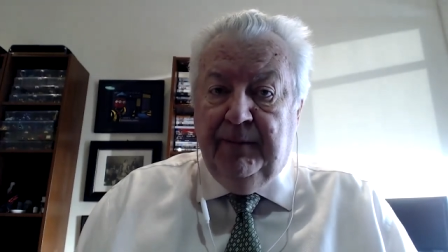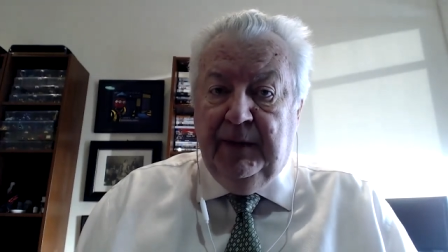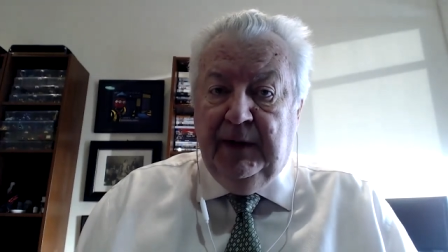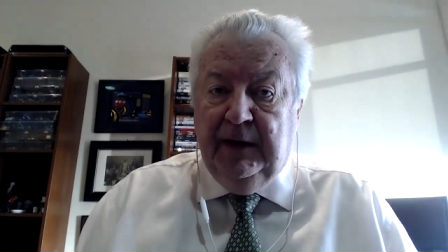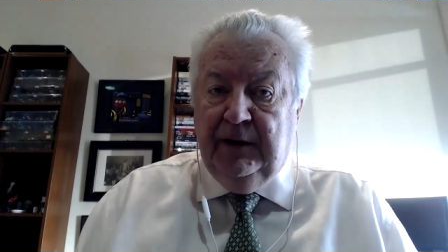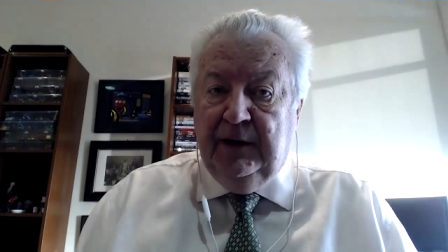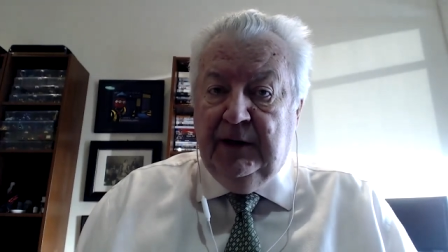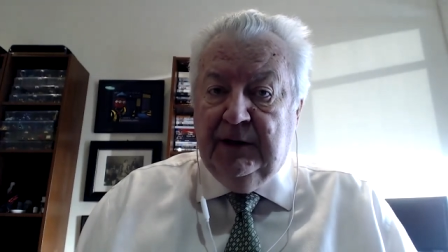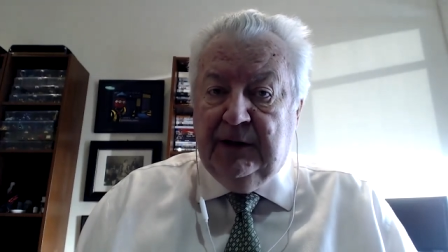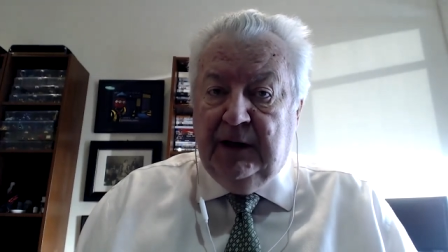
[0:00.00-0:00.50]

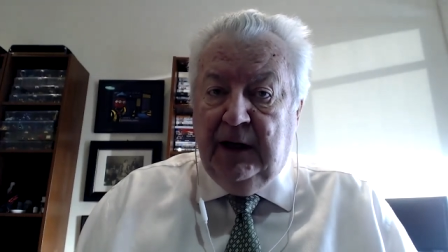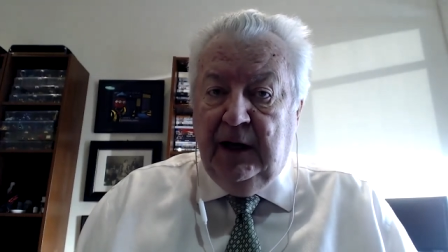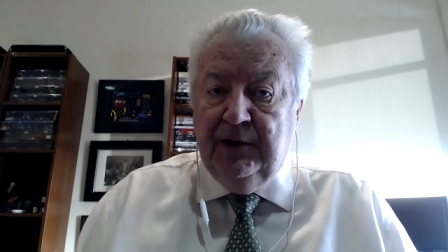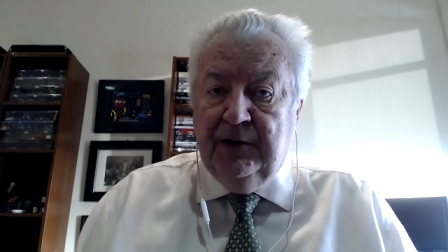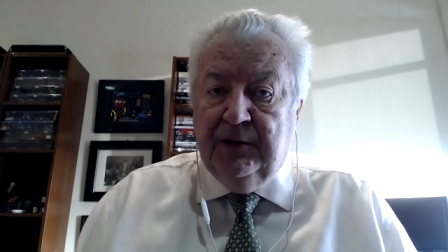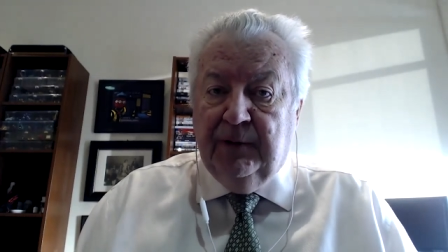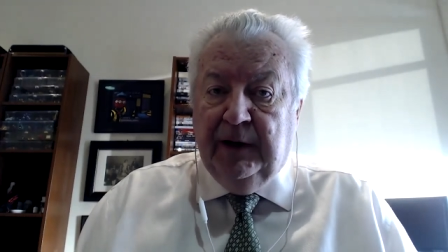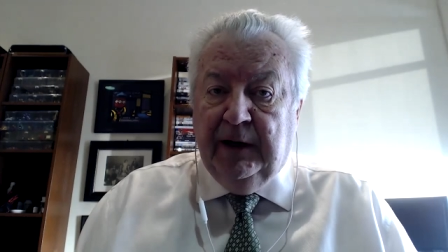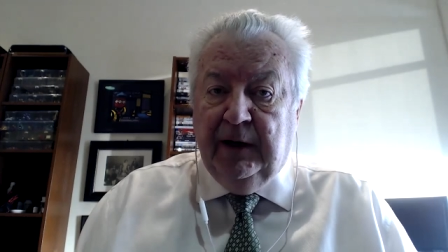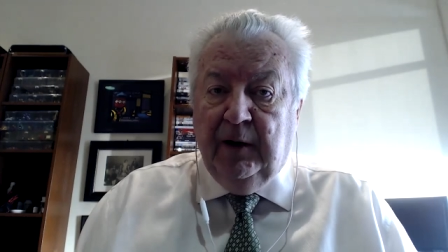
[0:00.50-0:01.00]
in this
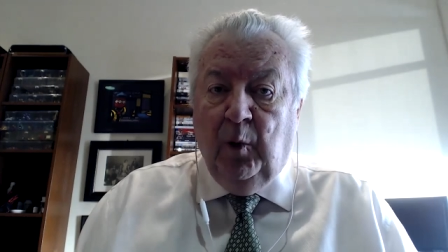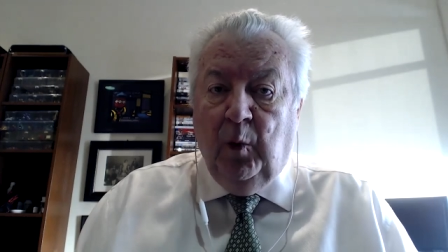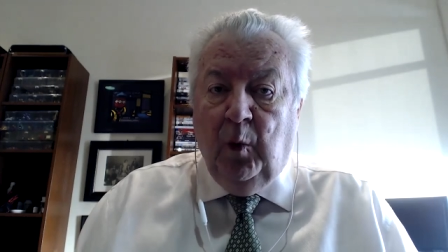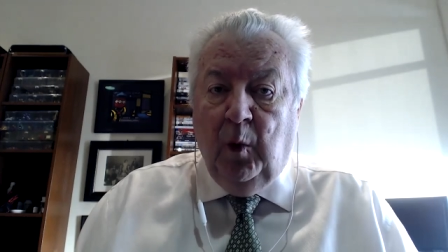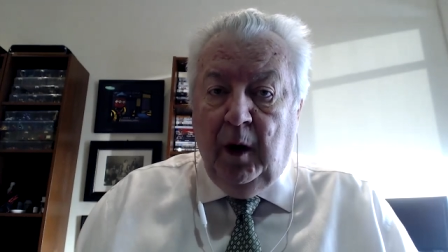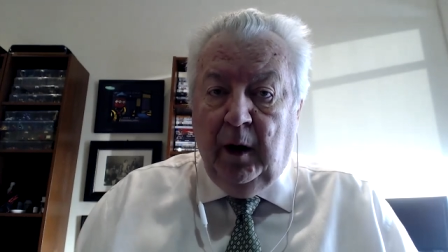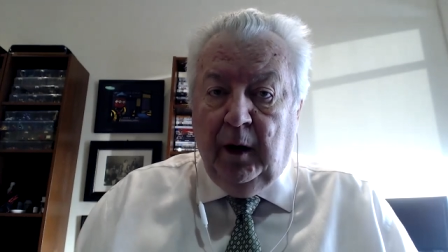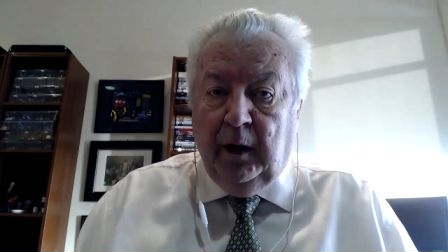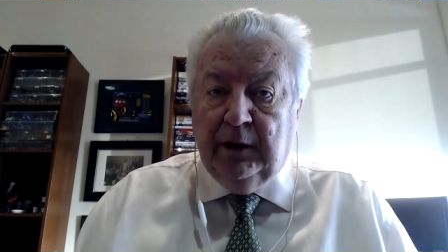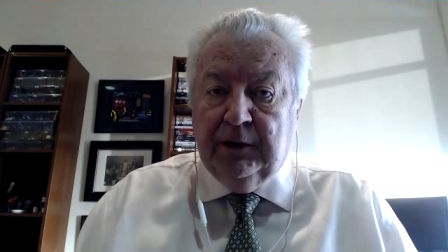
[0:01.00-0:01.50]
country,
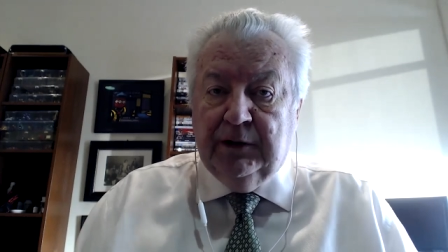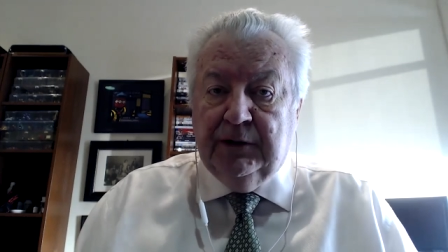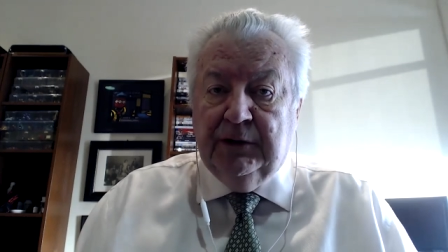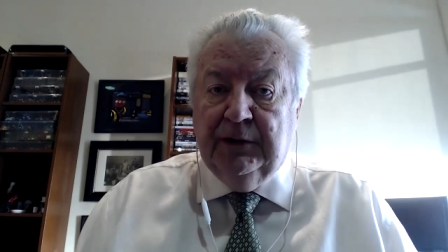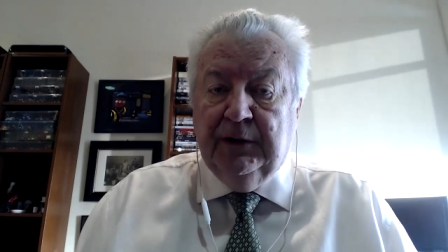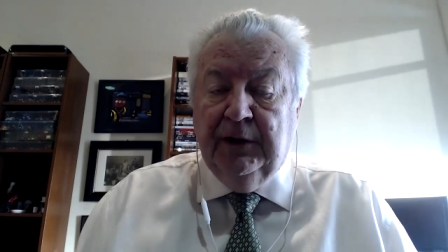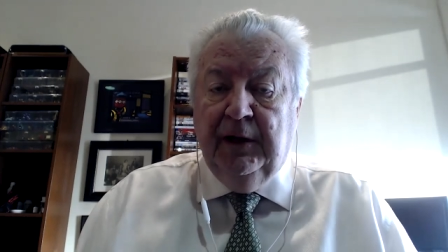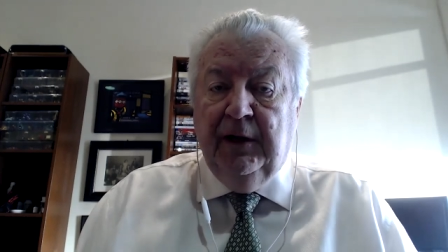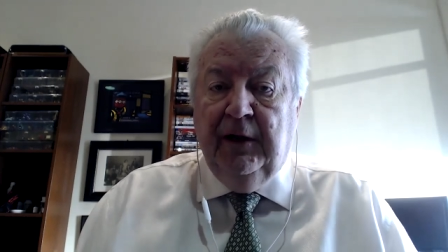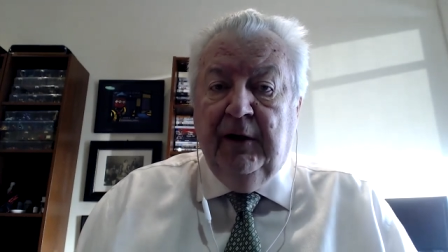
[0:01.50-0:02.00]
works
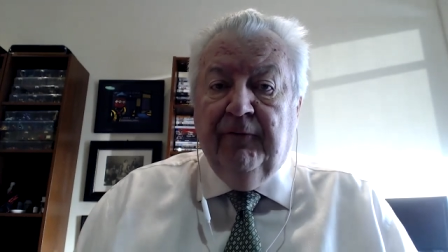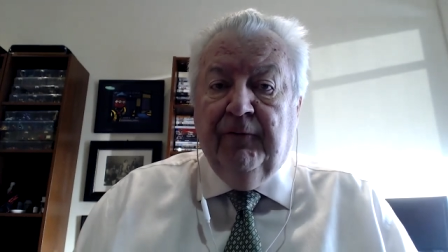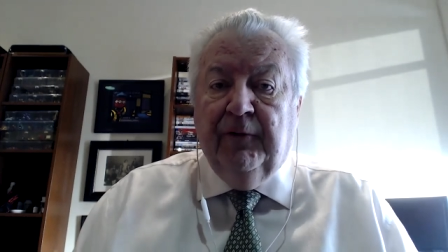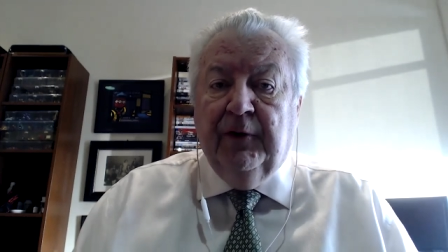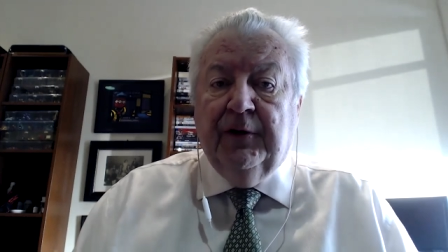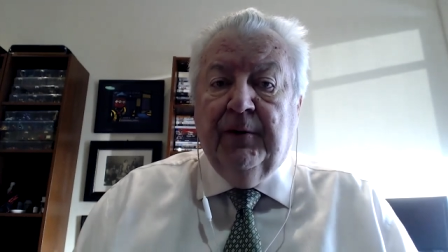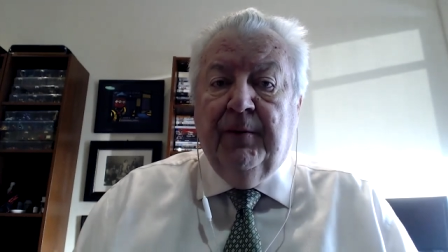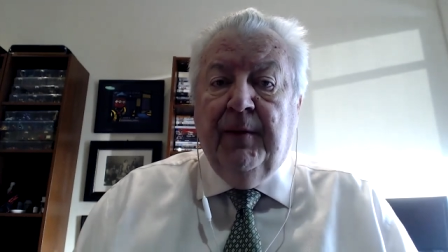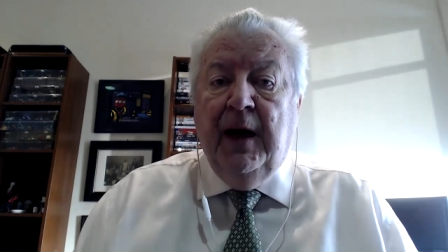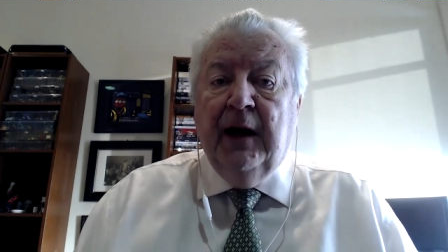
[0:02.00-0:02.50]
for
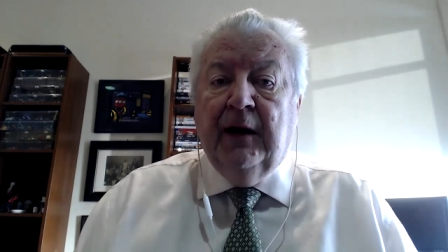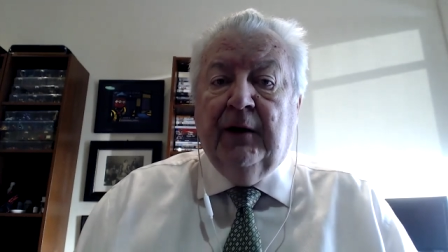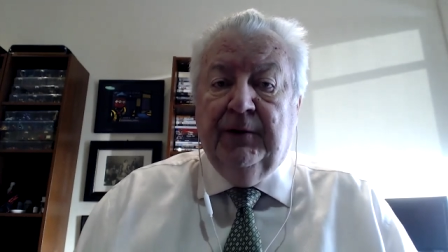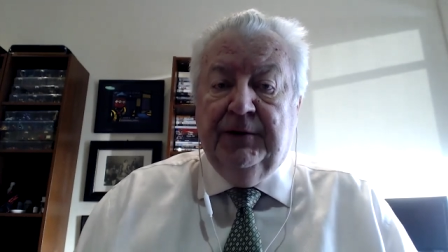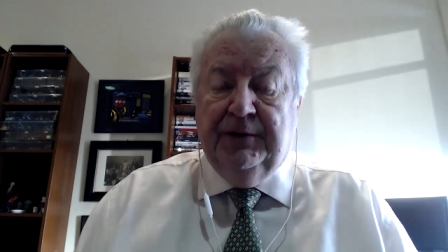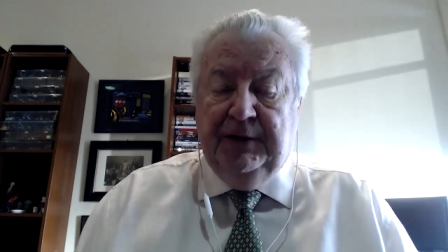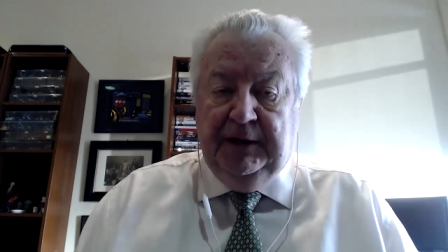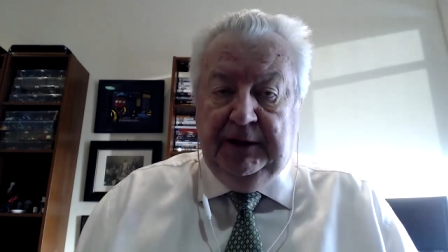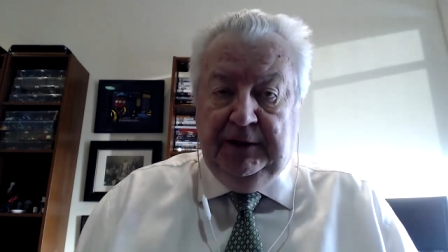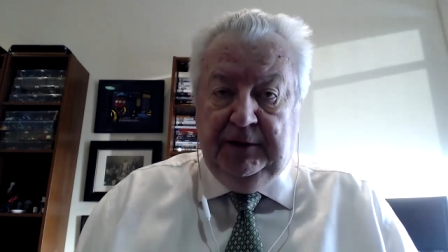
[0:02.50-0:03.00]

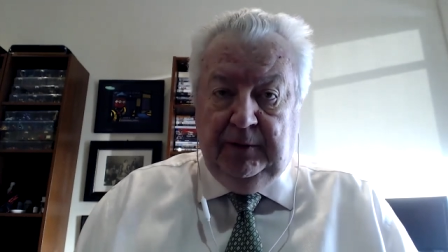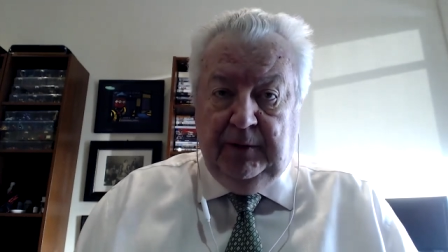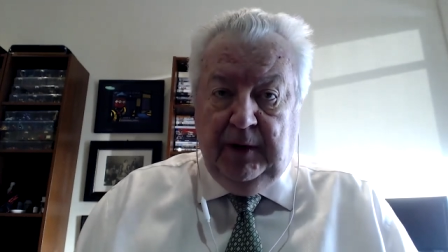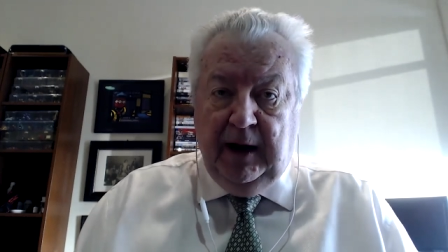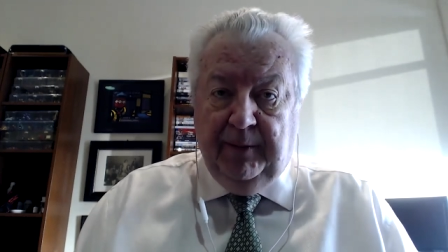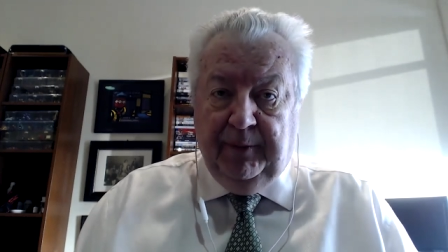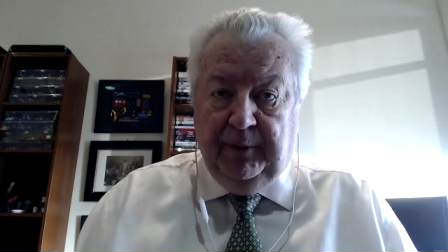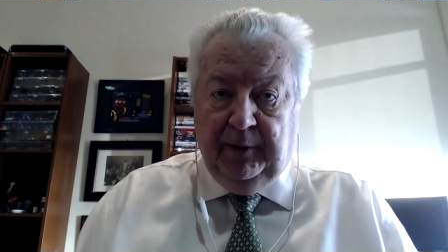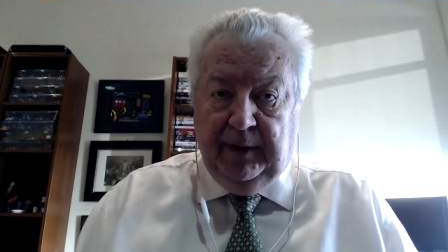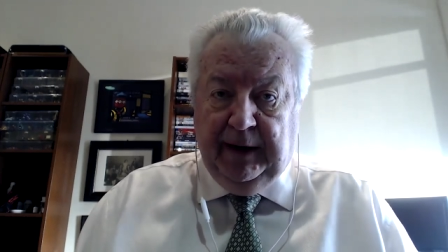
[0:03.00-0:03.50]
democracy to
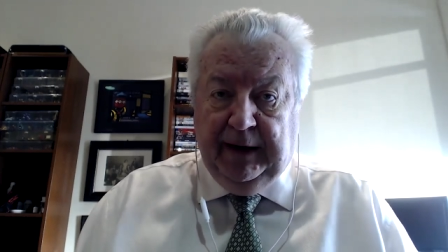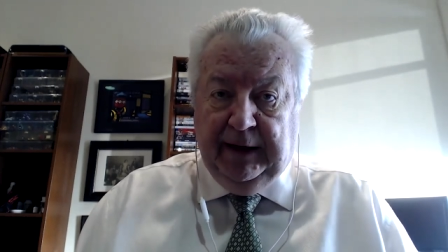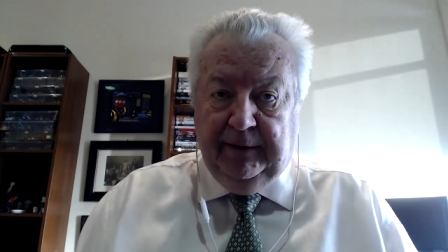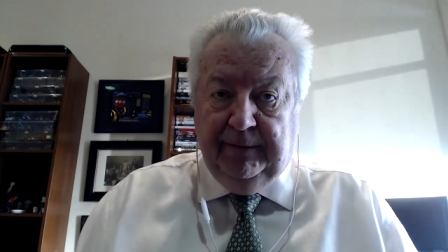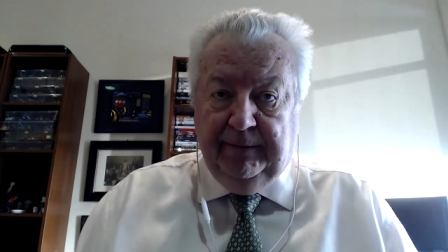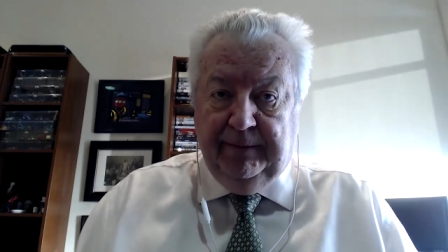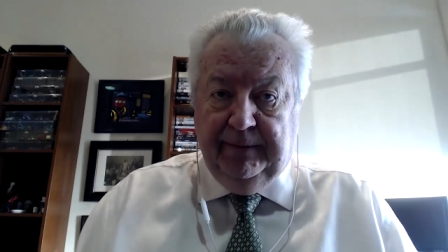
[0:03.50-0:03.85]
operate.